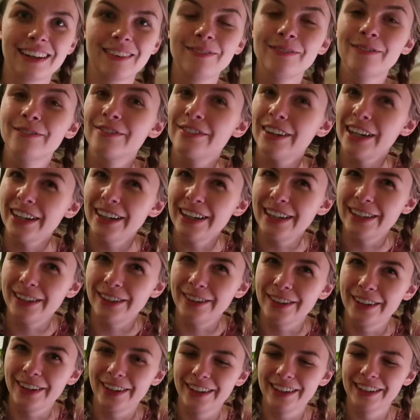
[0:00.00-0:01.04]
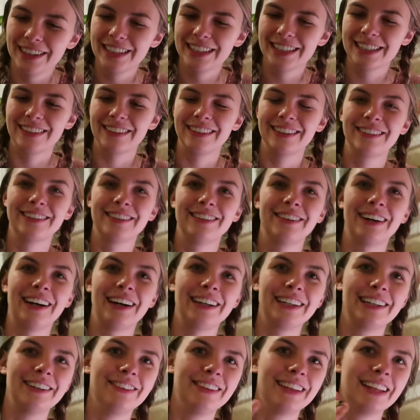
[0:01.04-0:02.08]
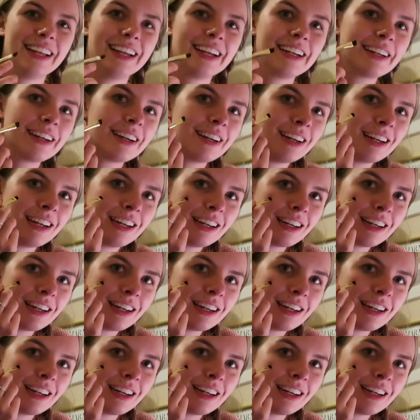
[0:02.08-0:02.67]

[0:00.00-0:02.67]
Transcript: I'm very new to all this, so I don't know how you would like